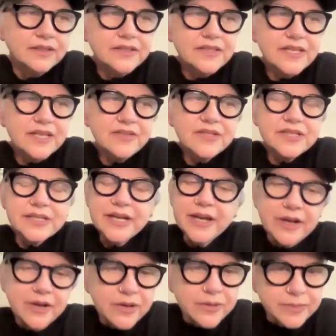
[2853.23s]
this sounds
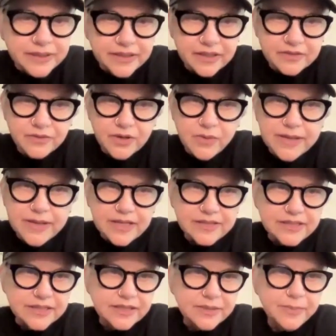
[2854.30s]
terribly
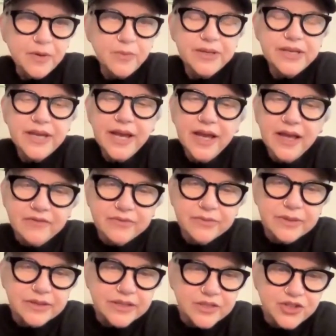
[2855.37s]
unromantic, but we have
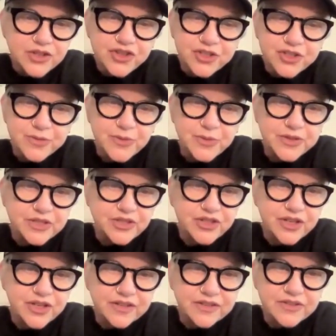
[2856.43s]
relationships with
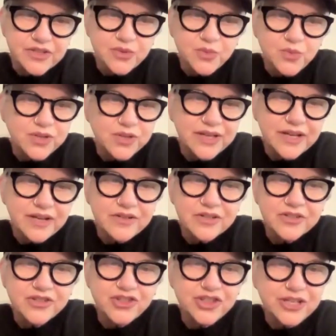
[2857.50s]
each other to work out
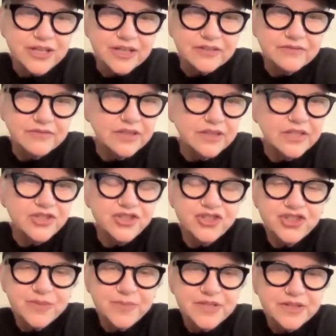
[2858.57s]
our shit.
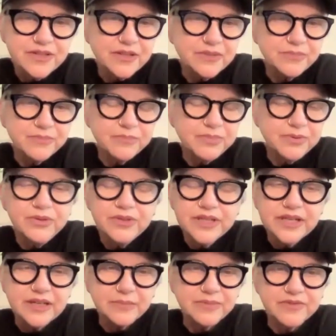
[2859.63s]
Relationships are the boot
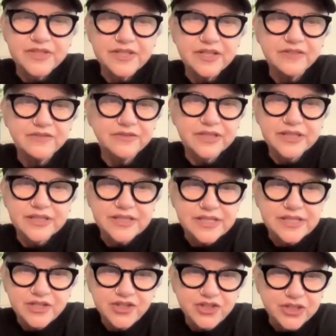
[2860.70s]
camp of
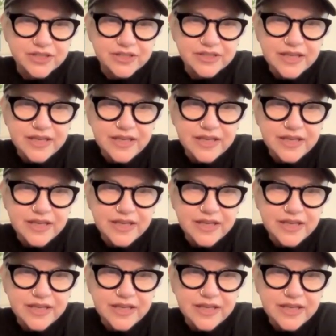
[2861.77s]
self-realization.